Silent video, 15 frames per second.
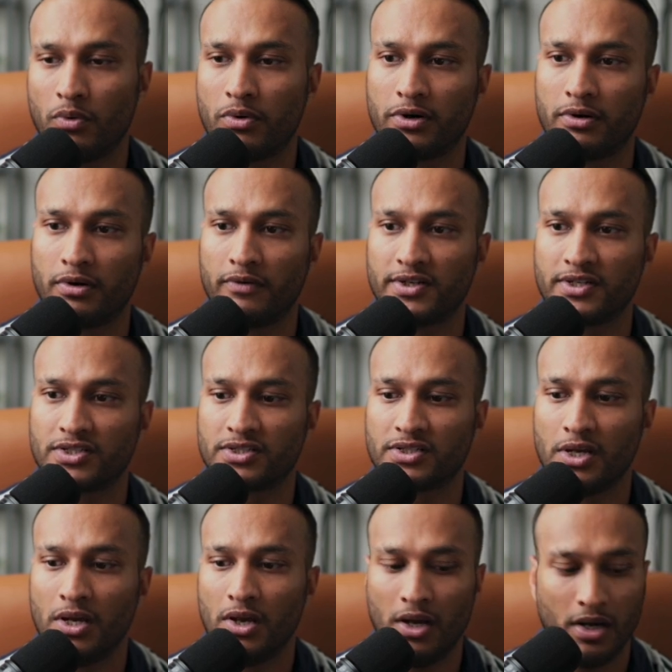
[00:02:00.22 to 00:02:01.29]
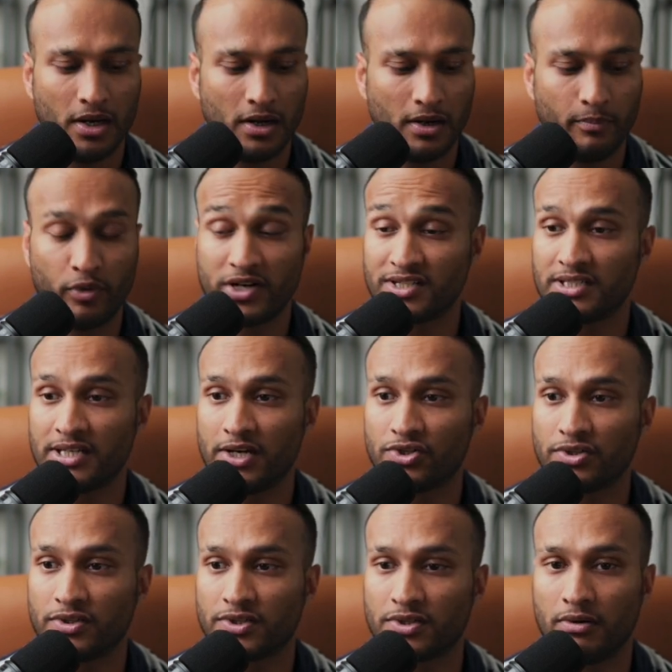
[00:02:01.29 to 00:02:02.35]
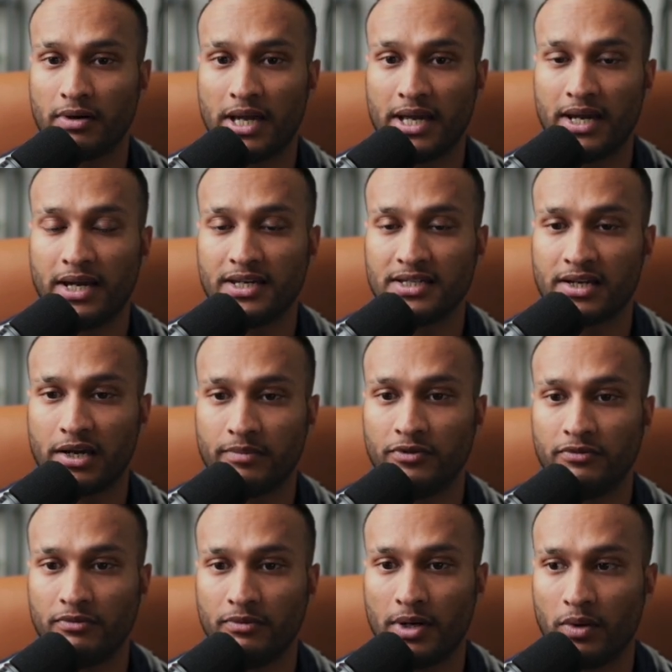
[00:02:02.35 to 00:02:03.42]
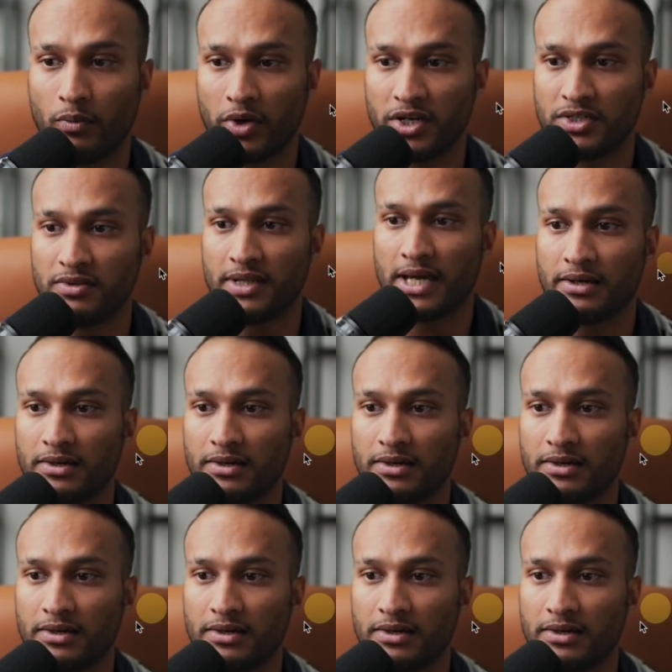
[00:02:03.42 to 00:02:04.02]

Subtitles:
of this presentation, so at any time you want to do that, go